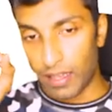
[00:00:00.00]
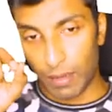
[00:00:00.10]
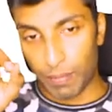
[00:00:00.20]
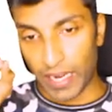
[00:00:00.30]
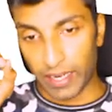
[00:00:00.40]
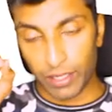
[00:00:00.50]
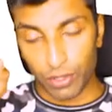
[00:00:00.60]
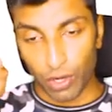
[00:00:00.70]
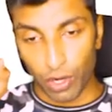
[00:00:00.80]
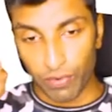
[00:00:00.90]
in
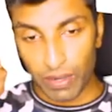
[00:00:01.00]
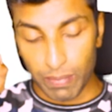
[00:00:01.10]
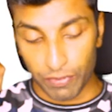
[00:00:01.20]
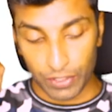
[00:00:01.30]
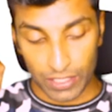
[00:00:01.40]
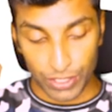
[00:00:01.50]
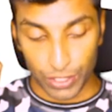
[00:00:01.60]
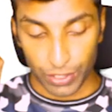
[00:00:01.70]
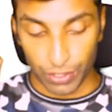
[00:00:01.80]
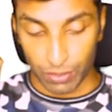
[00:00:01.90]
bracket over buffer
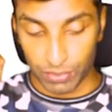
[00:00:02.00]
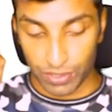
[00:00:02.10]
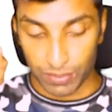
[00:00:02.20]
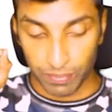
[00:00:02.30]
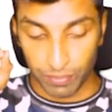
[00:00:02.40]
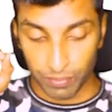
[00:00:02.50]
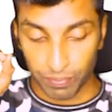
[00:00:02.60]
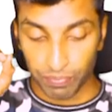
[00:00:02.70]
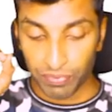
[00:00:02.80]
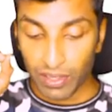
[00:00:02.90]
stock norms
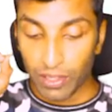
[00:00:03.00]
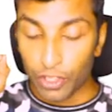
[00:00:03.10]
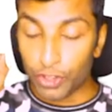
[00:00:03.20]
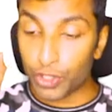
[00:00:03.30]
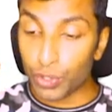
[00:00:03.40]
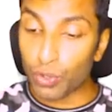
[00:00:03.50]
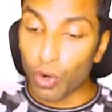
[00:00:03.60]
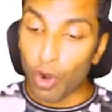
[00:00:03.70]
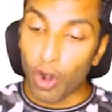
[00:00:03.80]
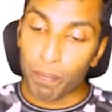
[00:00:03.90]

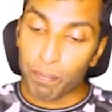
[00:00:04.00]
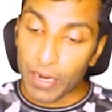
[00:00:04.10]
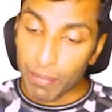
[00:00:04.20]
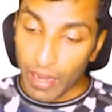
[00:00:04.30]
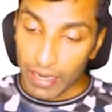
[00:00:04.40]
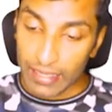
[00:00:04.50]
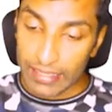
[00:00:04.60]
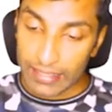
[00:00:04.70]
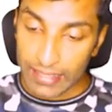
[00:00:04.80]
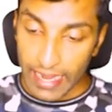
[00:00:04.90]
through open
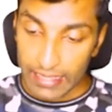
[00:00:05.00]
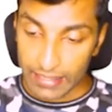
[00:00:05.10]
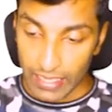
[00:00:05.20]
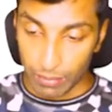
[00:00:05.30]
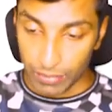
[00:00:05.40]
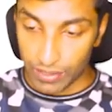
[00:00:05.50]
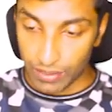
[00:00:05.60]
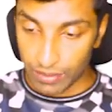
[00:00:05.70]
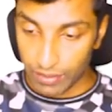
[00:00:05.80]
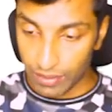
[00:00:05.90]
market sales schemes,